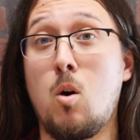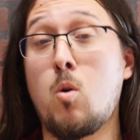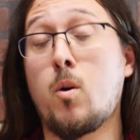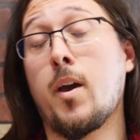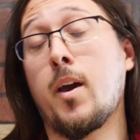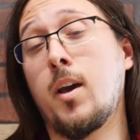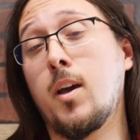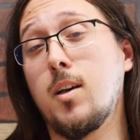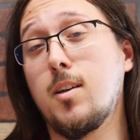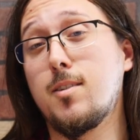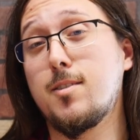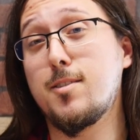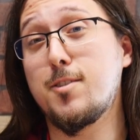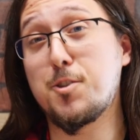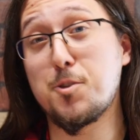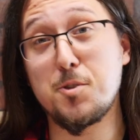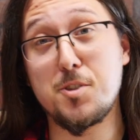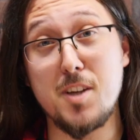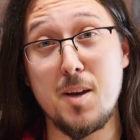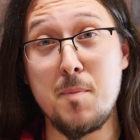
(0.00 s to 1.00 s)
Okay,
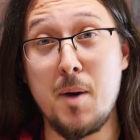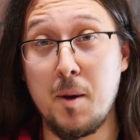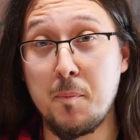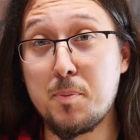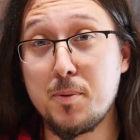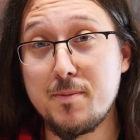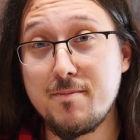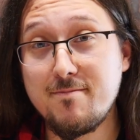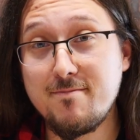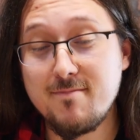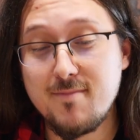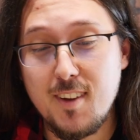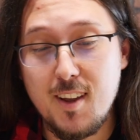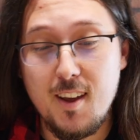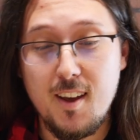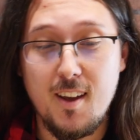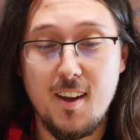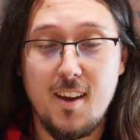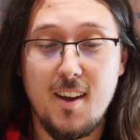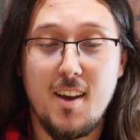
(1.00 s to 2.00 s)
to sum up,
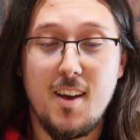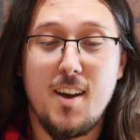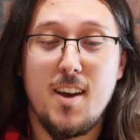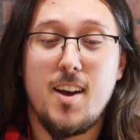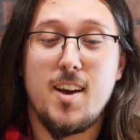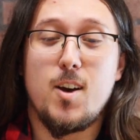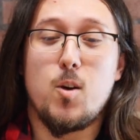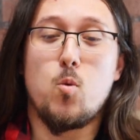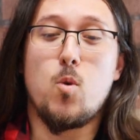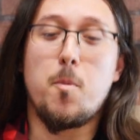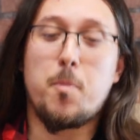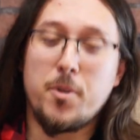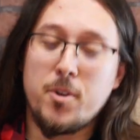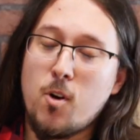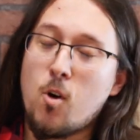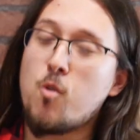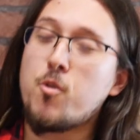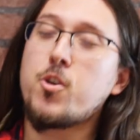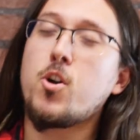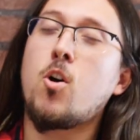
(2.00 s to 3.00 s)

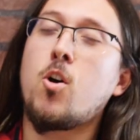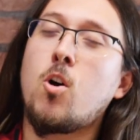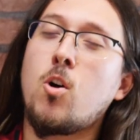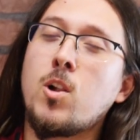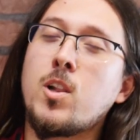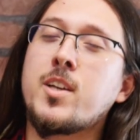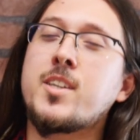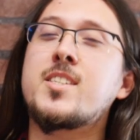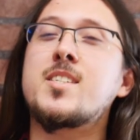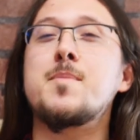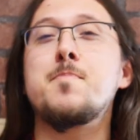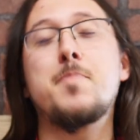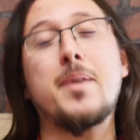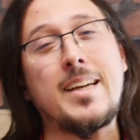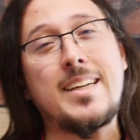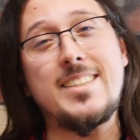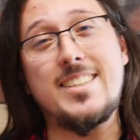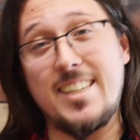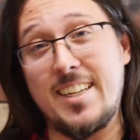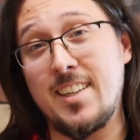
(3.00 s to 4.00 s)
Weapon Overhaul is a
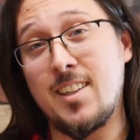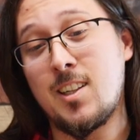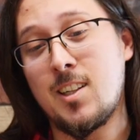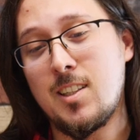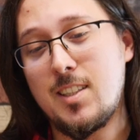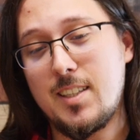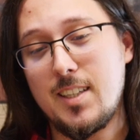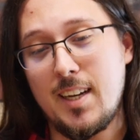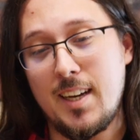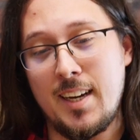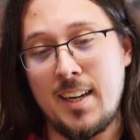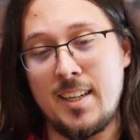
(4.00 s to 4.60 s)
big deal,